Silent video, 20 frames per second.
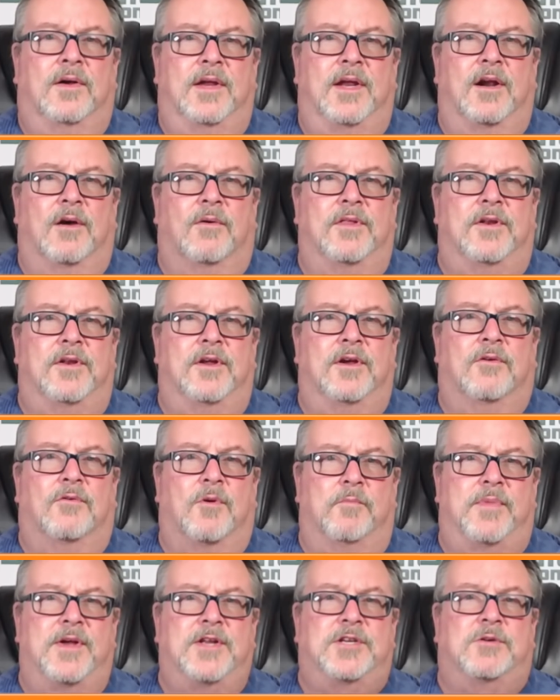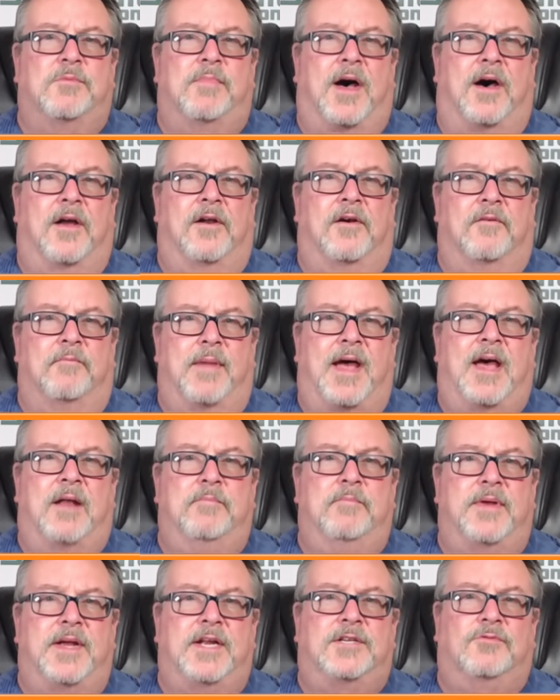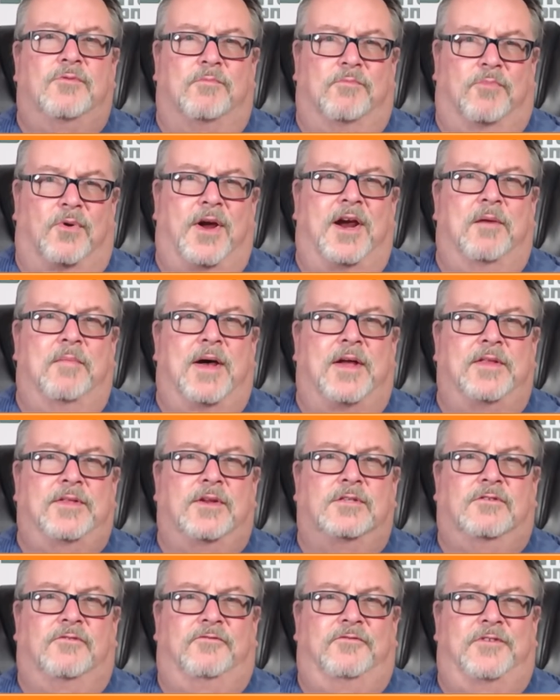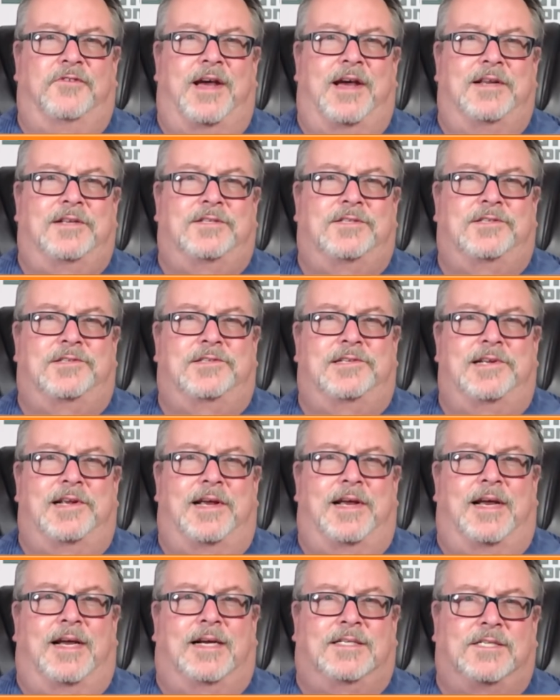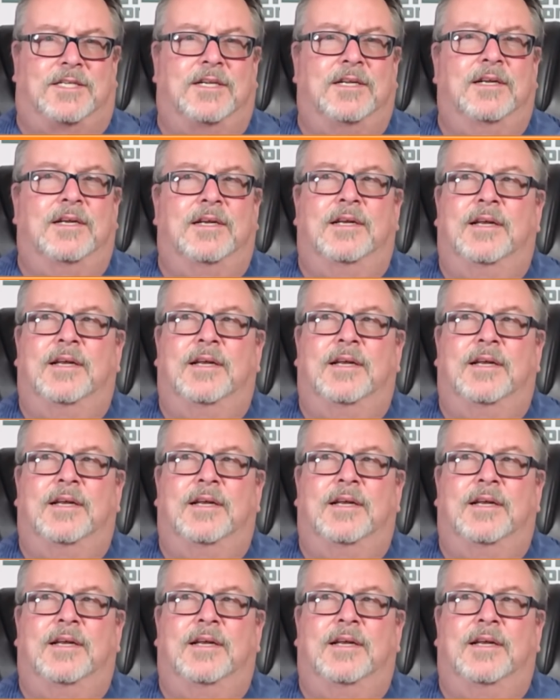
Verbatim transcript: You know what the deal. We'll bitch about our bad beats. We'll brag about those fat sticks.